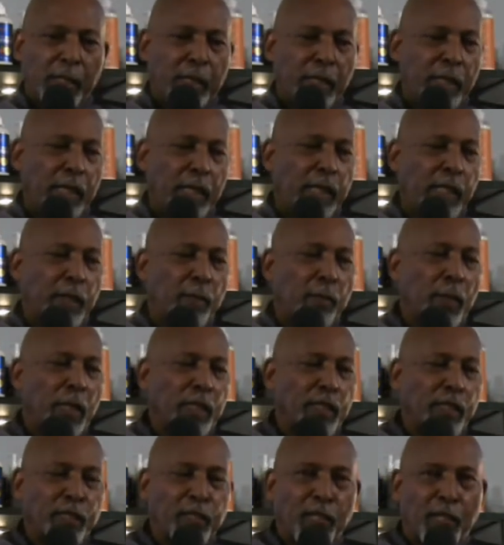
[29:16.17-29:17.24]
and the mother
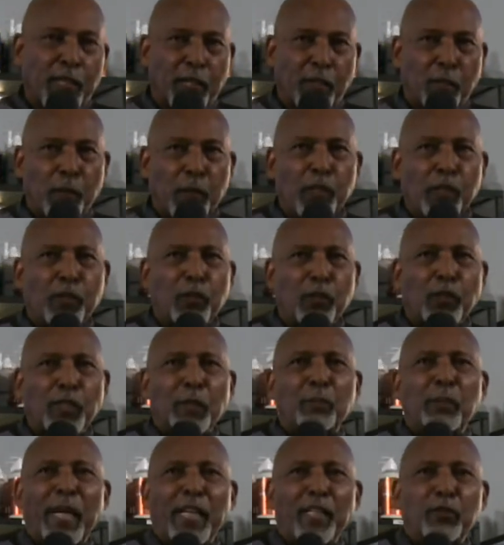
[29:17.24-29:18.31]
tongue, which is called the
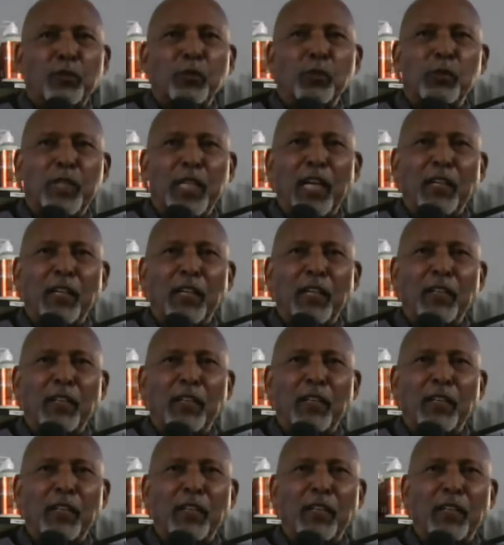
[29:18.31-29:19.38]
Bantu tongue, and
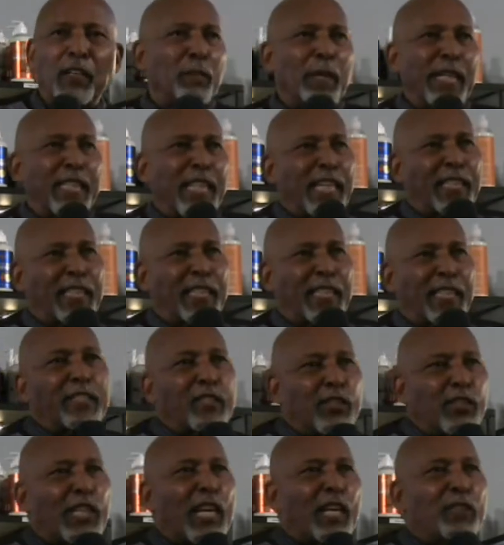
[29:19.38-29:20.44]
everybody's trying to make that the
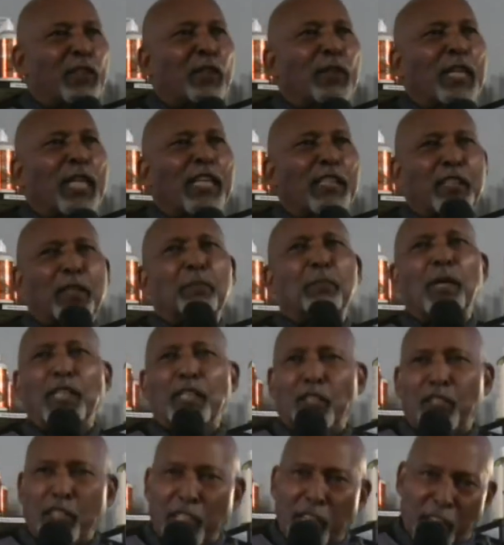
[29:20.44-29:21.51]
lesser tongue. No, that's the mother
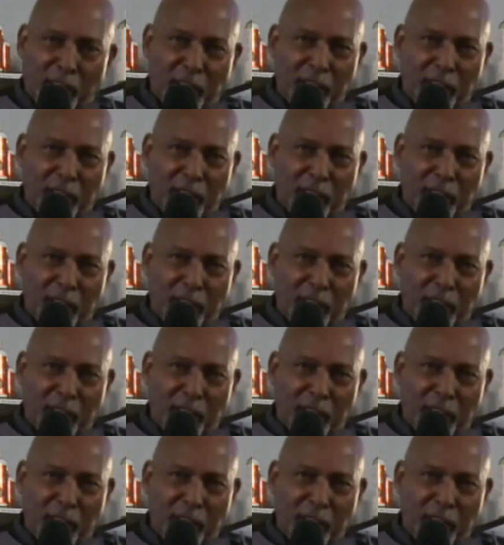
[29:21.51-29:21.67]
tongue.